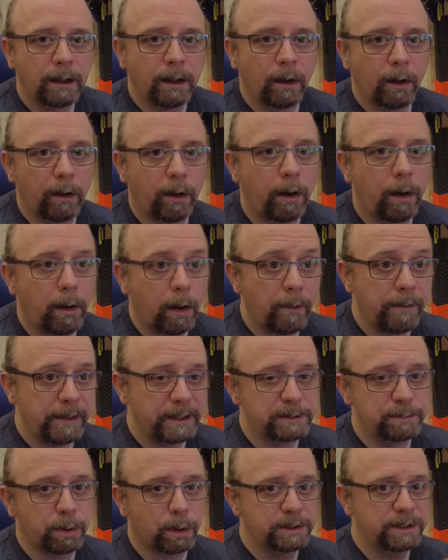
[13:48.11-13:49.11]
on
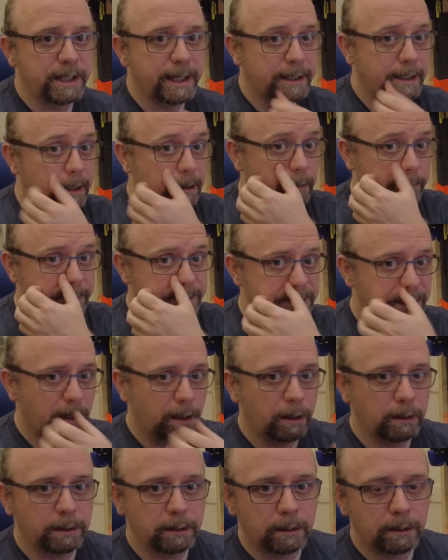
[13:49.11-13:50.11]
this project and others
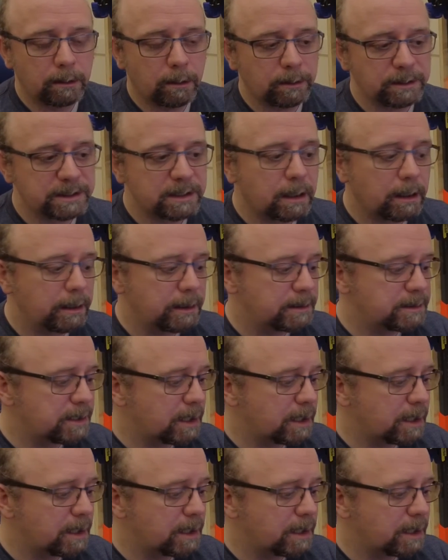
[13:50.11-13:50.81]
alongside.